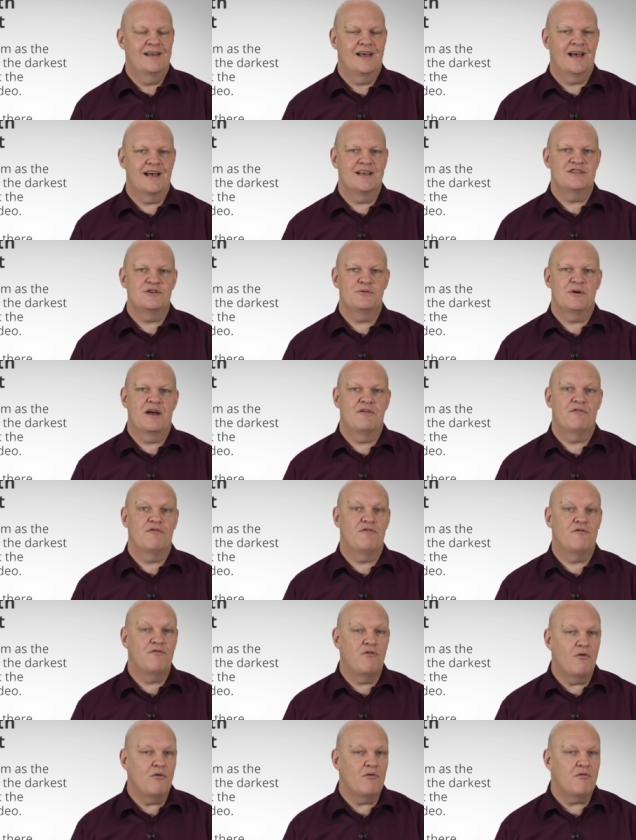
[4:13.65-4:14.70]
as you have
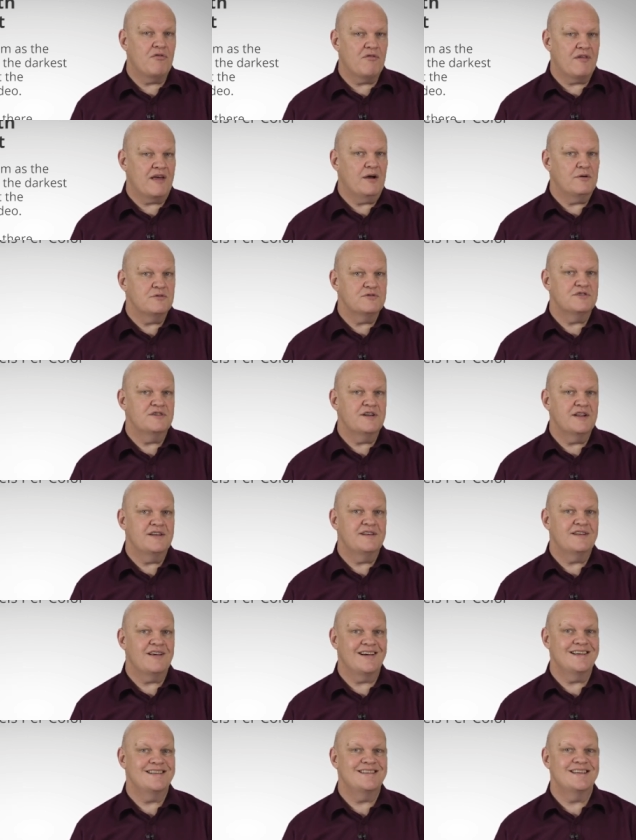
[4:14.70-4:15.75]

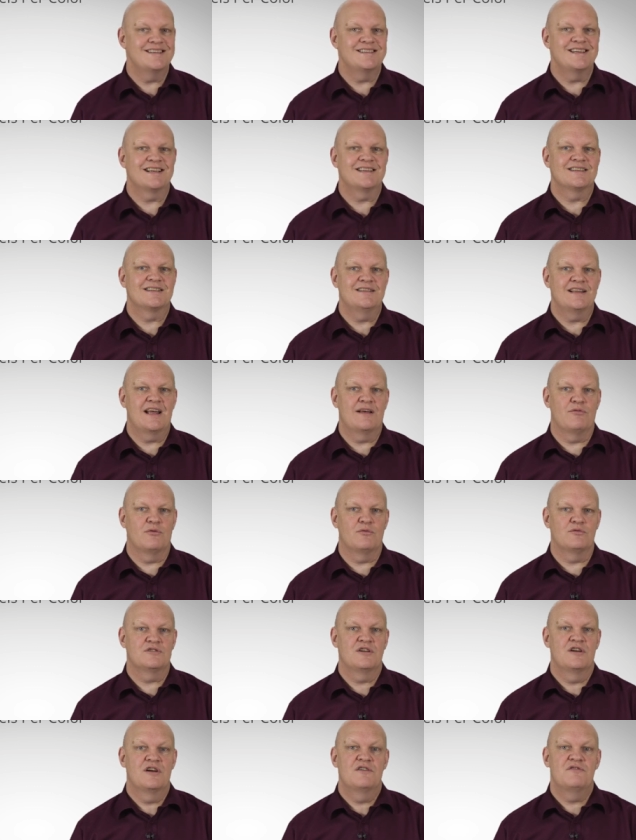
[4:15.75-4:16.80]
4096
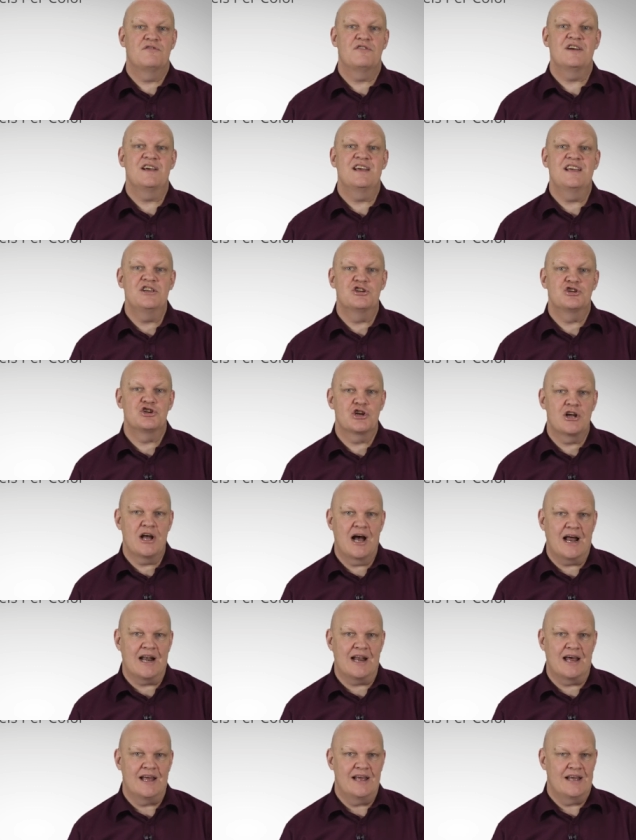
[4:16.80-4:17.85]
levels for each
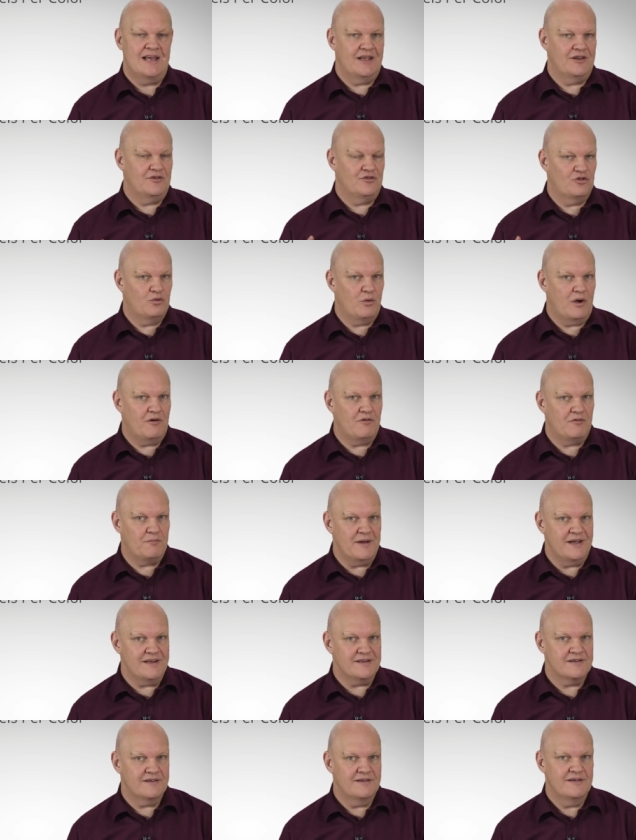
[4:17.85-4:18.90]
colour in
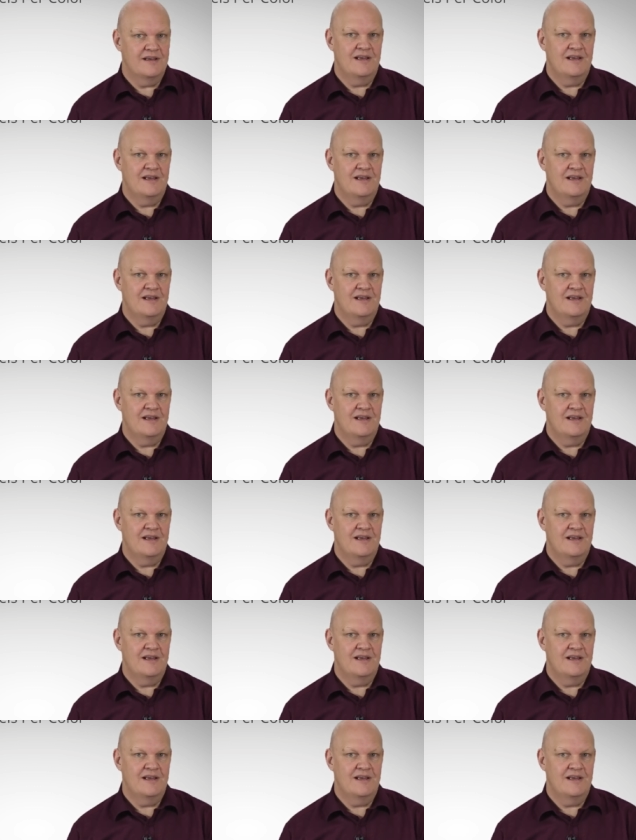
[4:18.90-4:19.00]
12-bit